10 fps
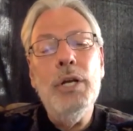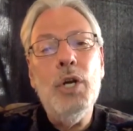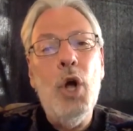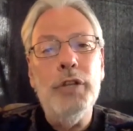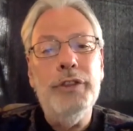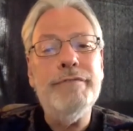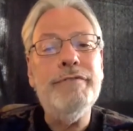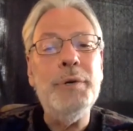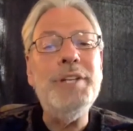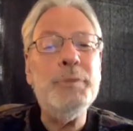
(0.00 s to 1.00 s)
called the
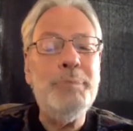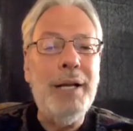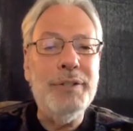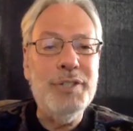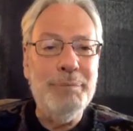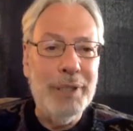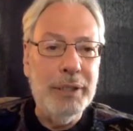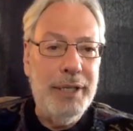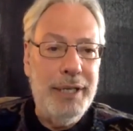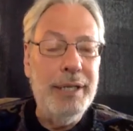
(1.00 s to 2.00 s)
Free
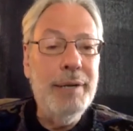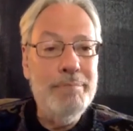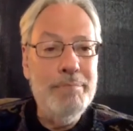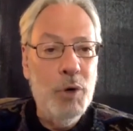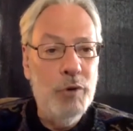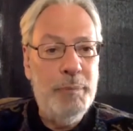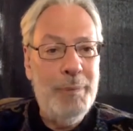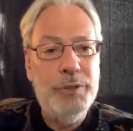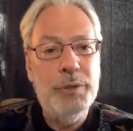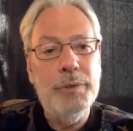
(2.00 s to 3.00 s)
Sponsibility
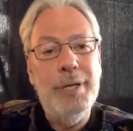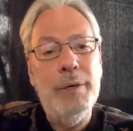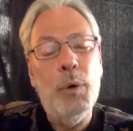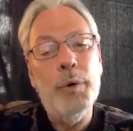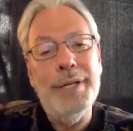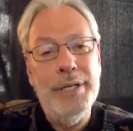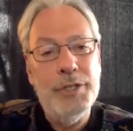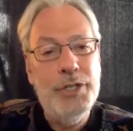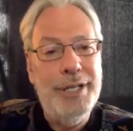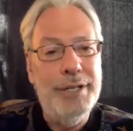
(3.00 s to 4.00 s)
movement or
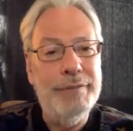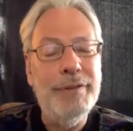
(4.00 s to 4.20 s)
initiative.